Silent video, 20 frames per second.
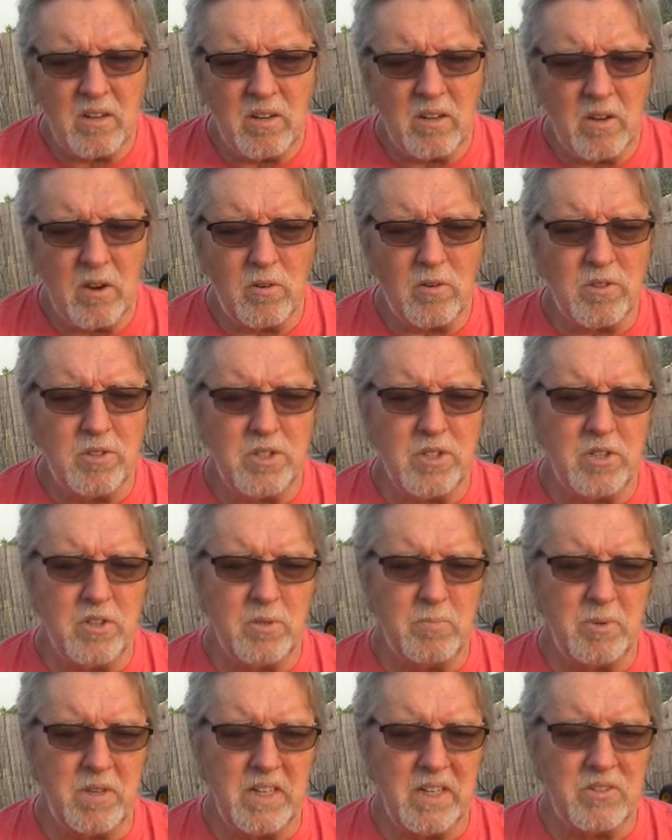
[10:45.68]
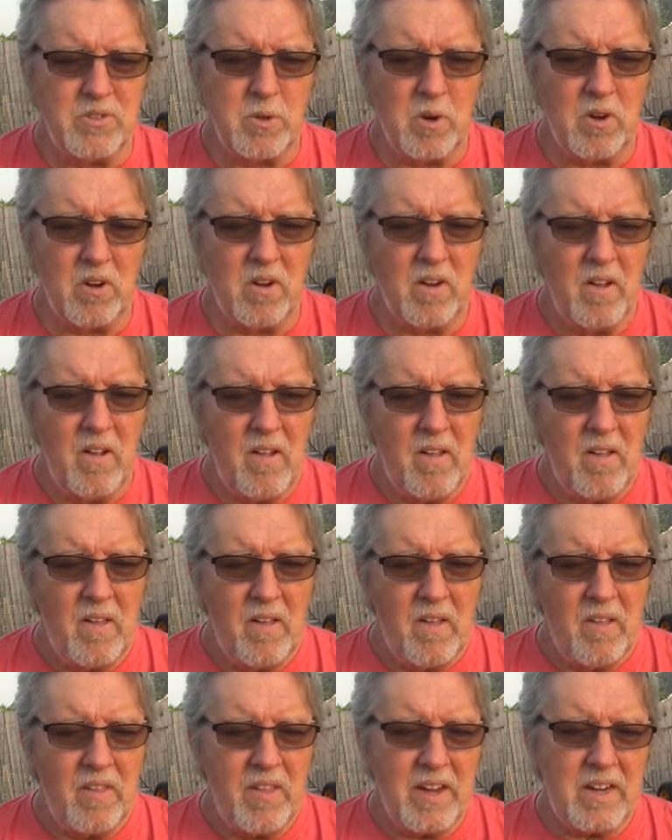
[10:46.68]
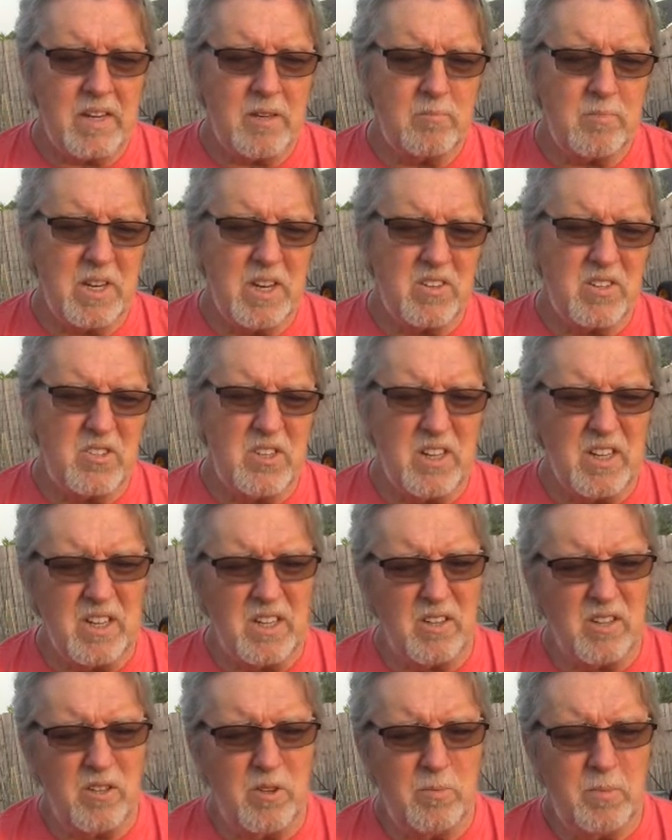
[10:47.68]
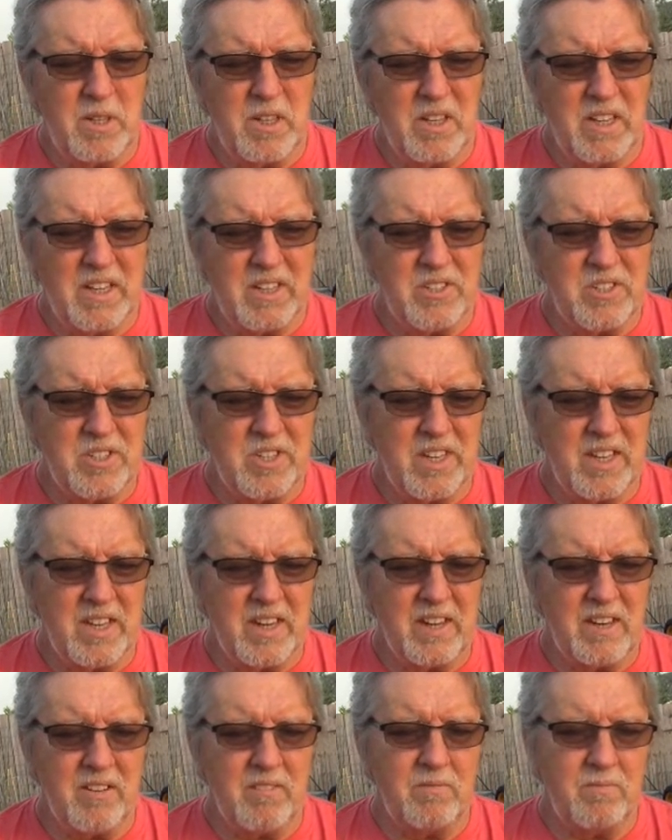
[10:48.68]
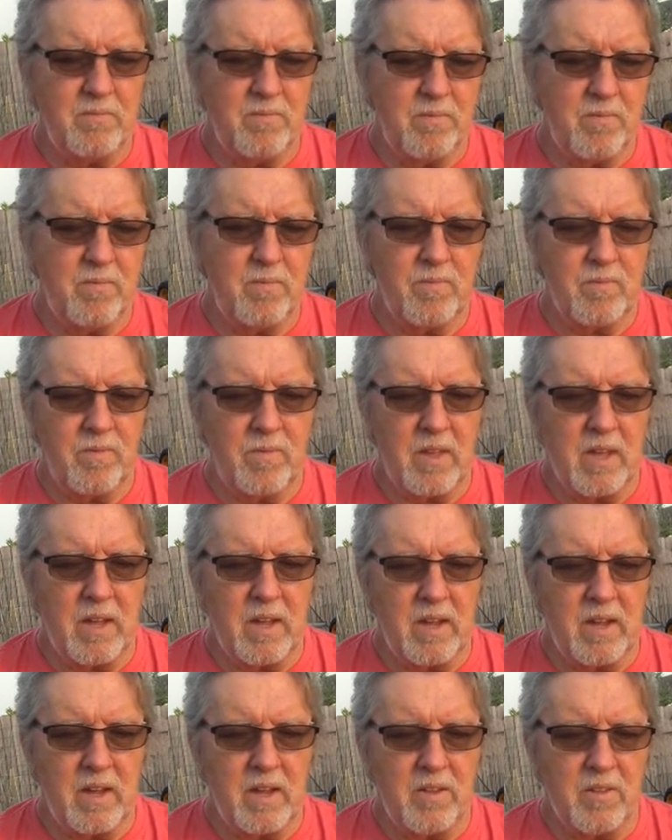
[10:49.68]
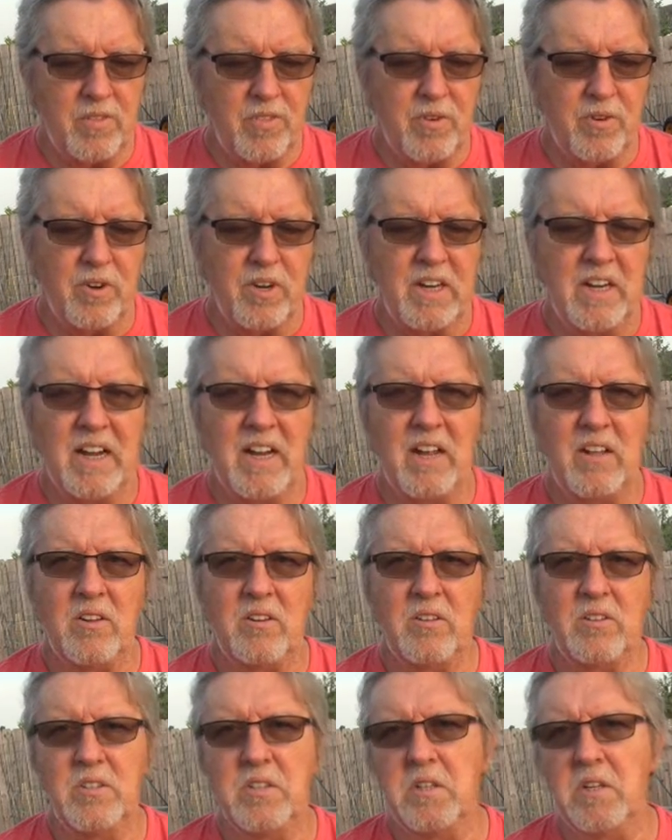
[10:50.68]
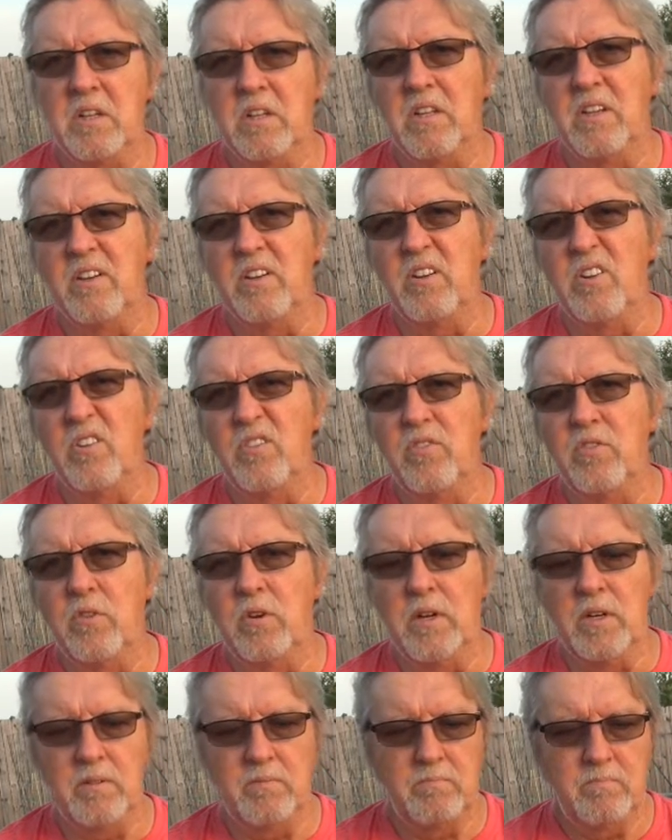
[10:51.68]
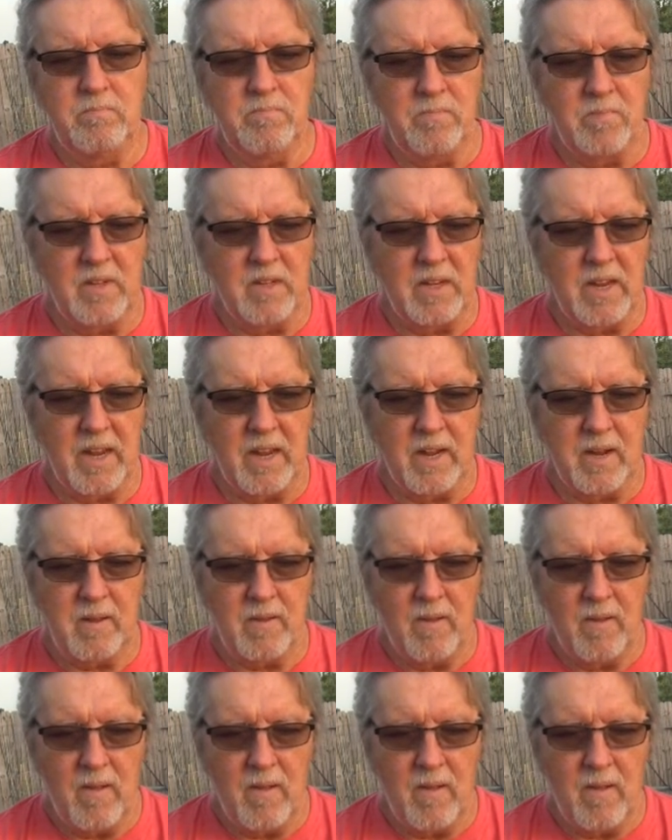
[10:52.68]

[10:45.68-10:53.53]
No, excuse me, that's wrong. That comes out to a little bit less than $30 a linear foot. Okay.